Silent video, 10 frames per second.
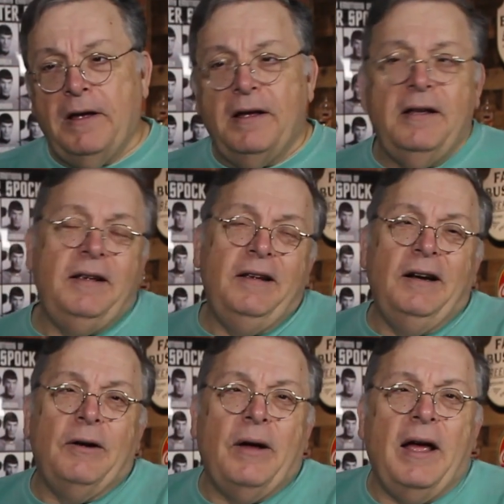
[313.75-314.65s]
Uh, you
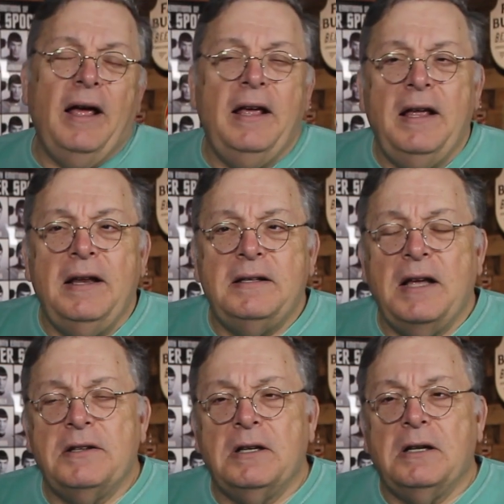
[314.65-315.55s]
know, I, it, it,
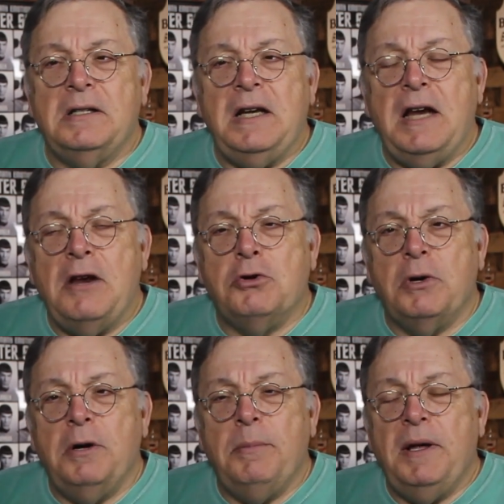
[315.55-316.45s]
sounds a little
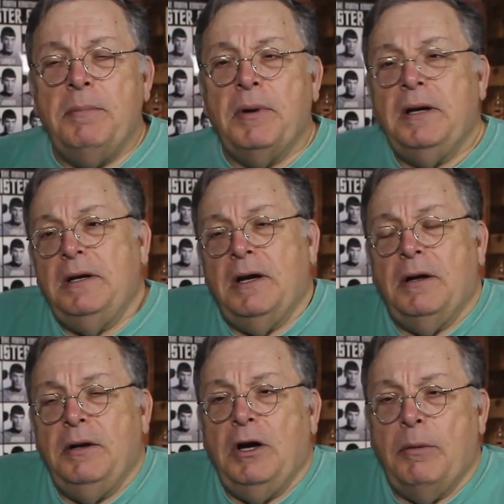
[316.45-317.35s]
teenagery to me, but
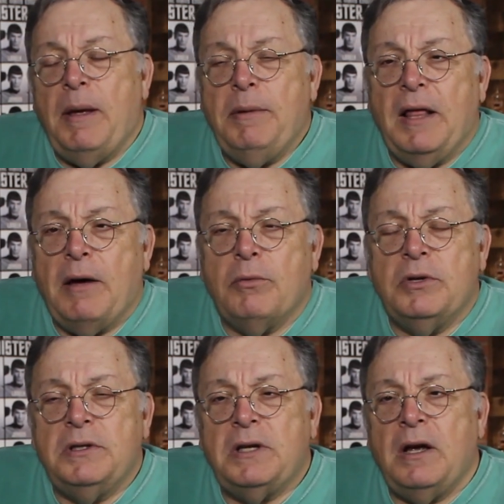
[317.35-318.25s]
uh, you know, maybe that
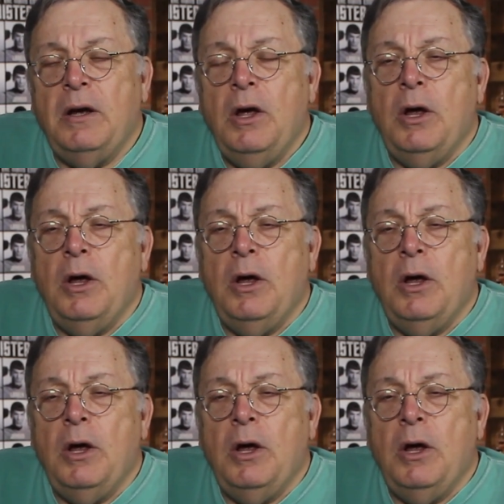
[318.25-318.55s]
was uh,